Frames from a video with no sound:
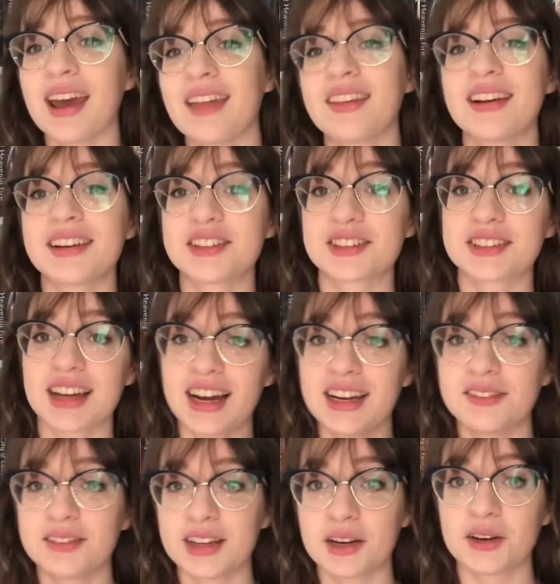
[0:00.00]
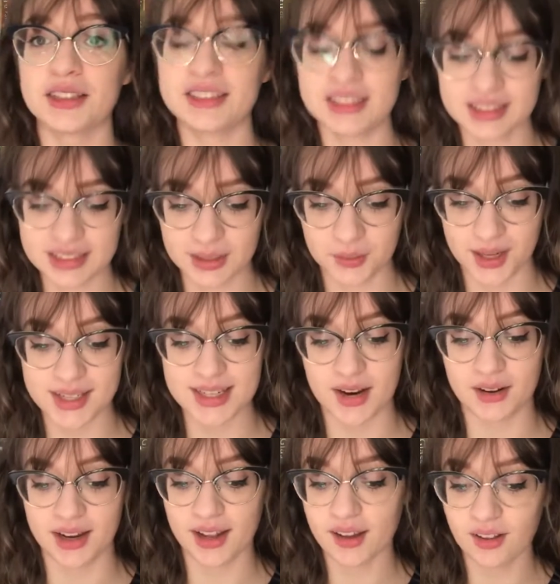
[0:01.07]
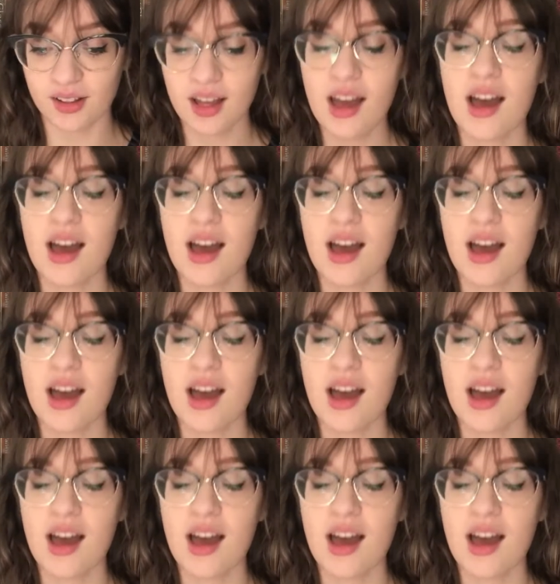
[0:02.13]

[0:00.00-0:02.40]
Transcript: and then it just kind of increasingly went downhill.